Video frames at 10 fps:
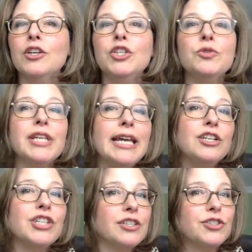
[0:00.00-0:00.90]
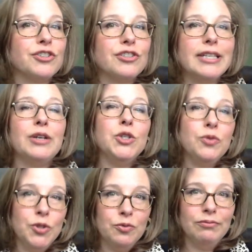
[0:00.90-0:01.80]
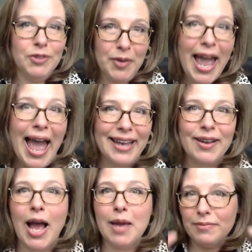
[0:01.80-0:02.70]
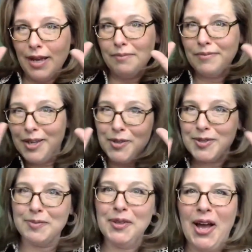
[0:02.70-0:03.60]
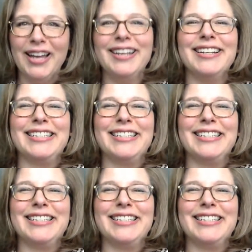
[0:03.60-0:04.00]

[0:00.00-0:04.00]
Use hand gestures. Now you can, I use them a lot.